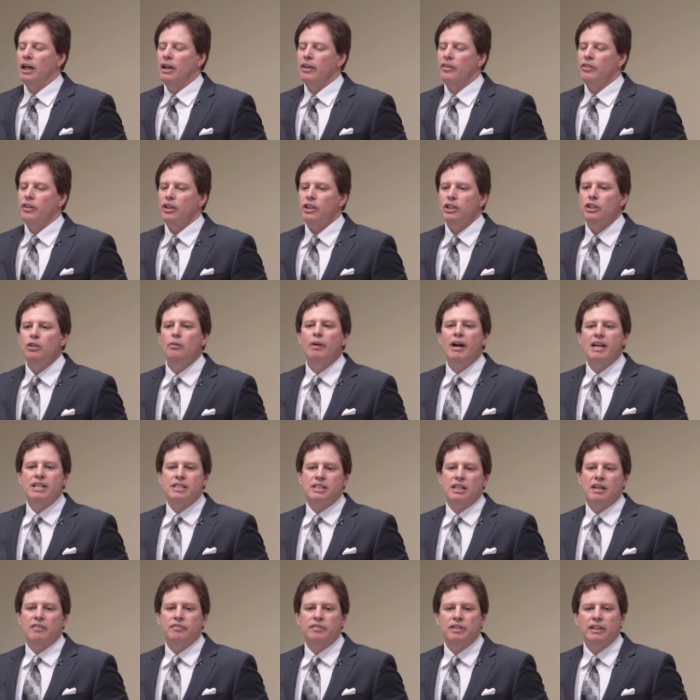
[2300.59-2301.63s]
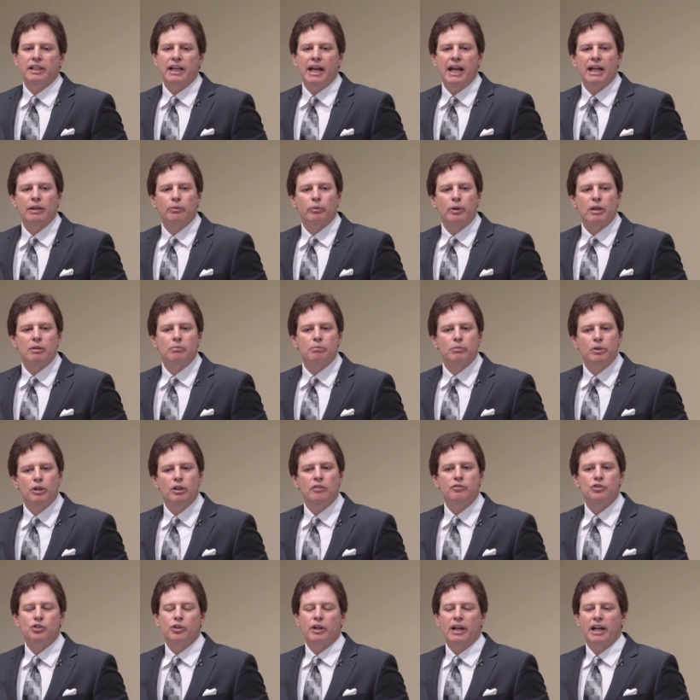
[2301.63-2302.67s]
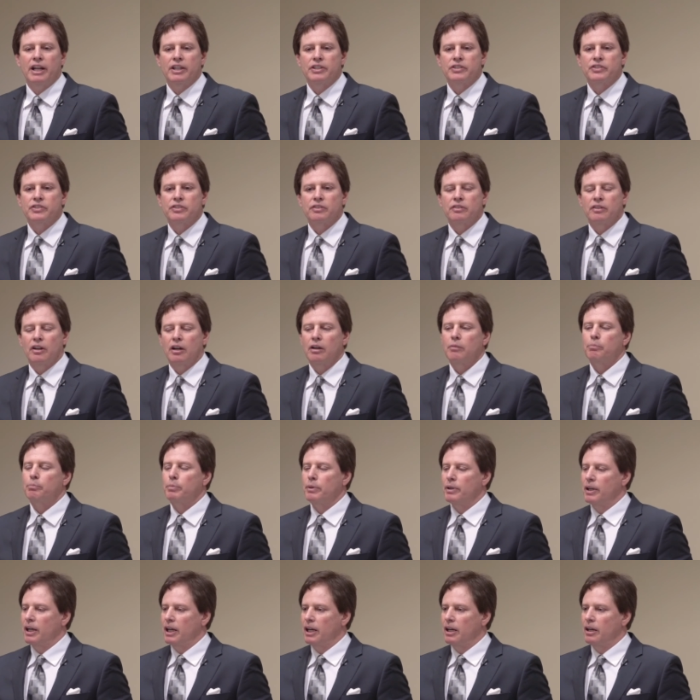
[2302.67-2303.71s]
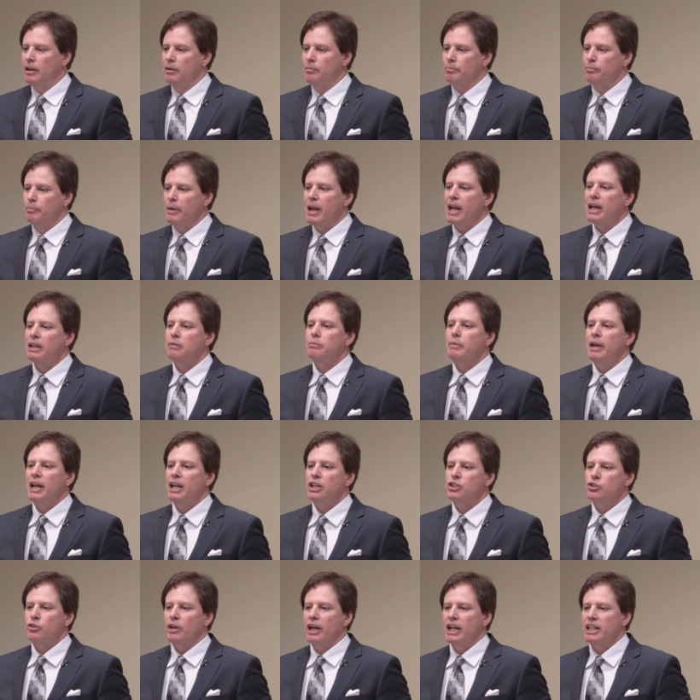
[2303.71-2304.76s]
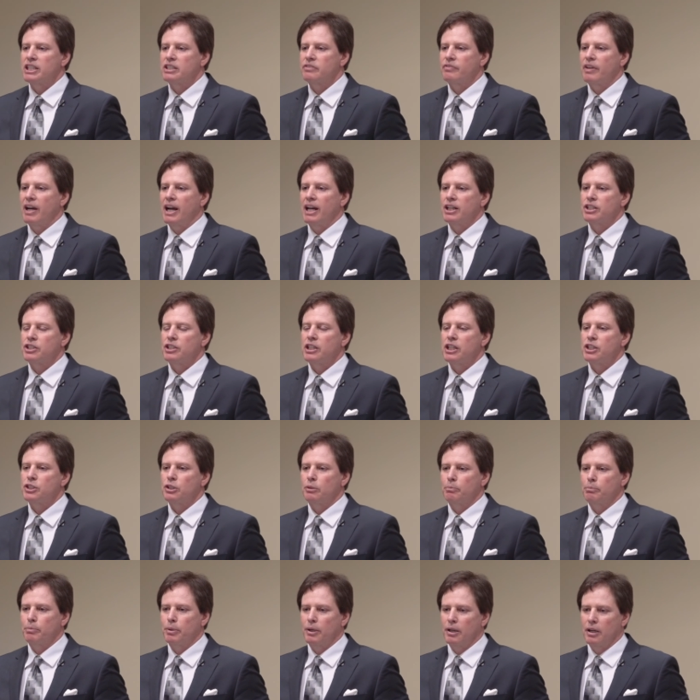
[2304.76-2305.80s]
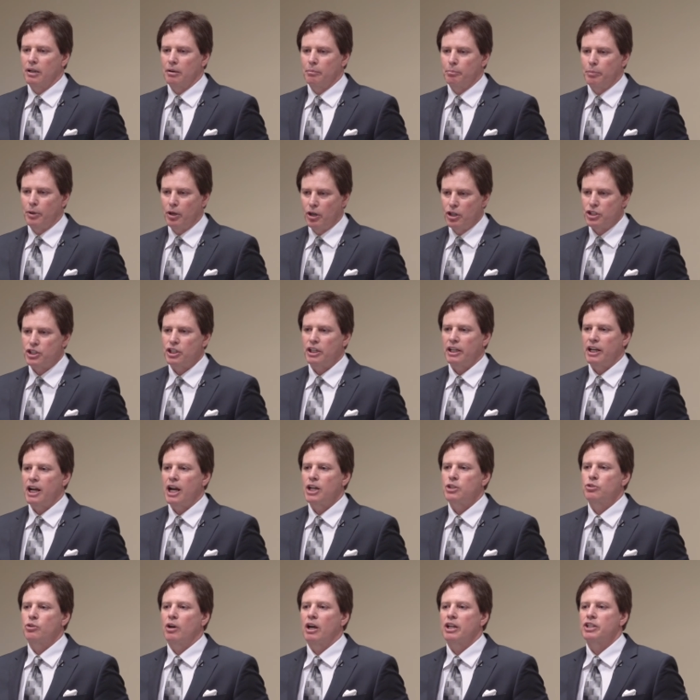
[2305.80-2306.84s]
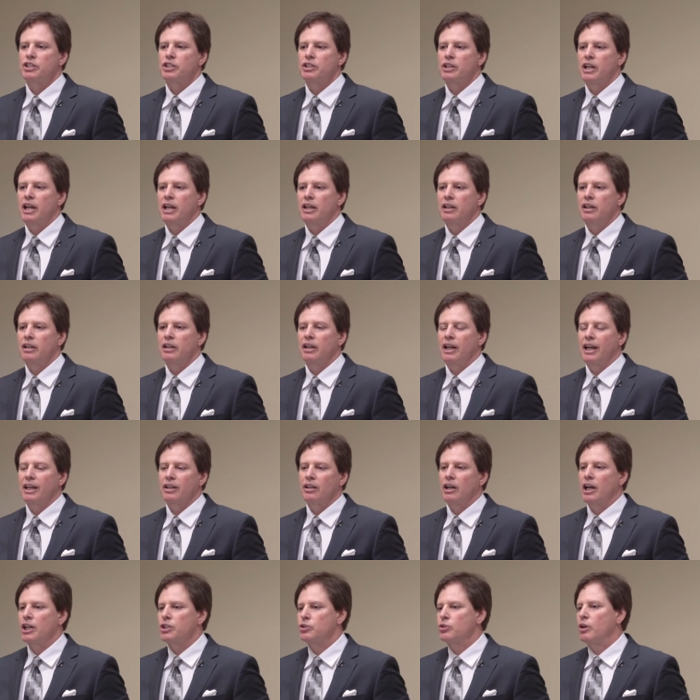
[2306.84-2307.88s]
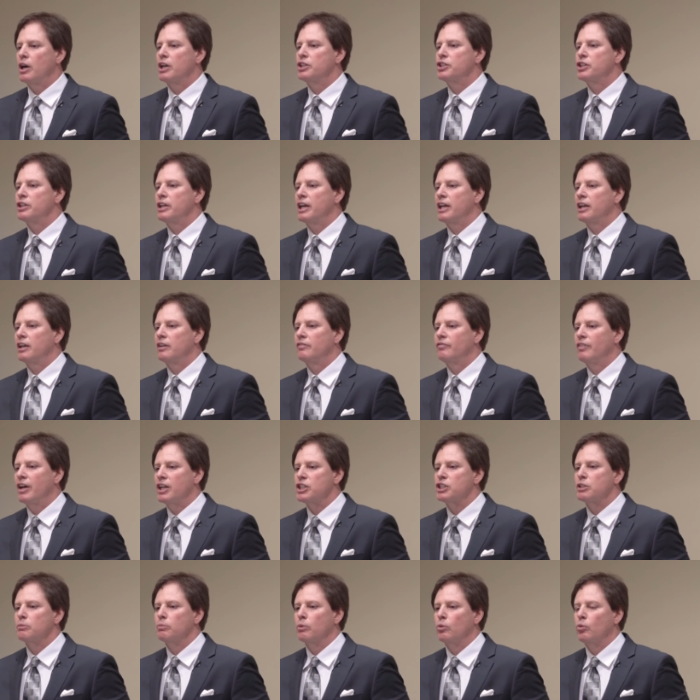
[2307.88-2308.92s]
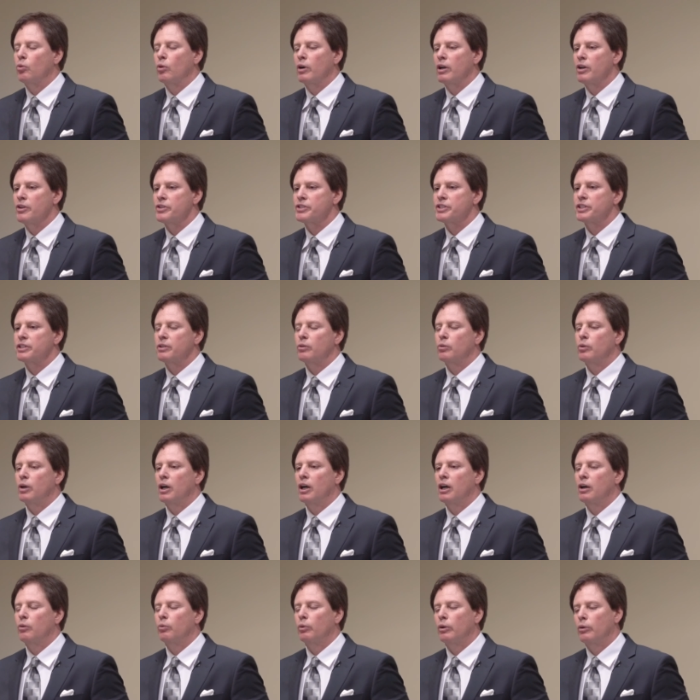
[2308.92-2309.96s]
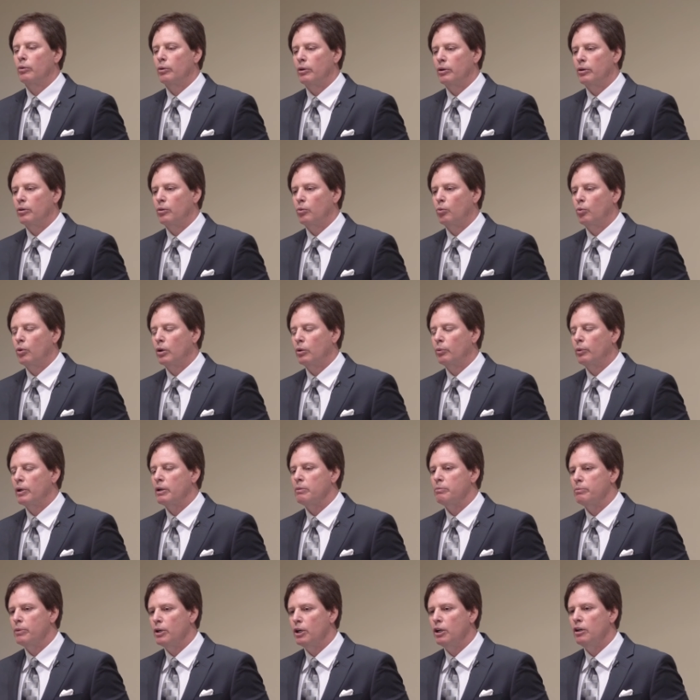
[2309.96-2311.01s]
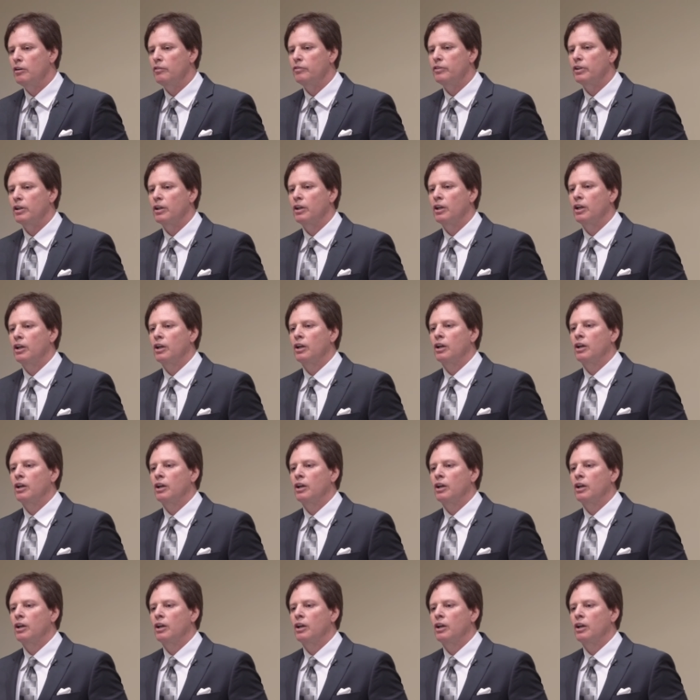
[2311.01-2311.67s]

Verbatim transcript: Uh, the US FDA removed trans, uh, man-made trans fats. These are partially hydrogenated and hydrogenated vegetable oils uh, were, were removed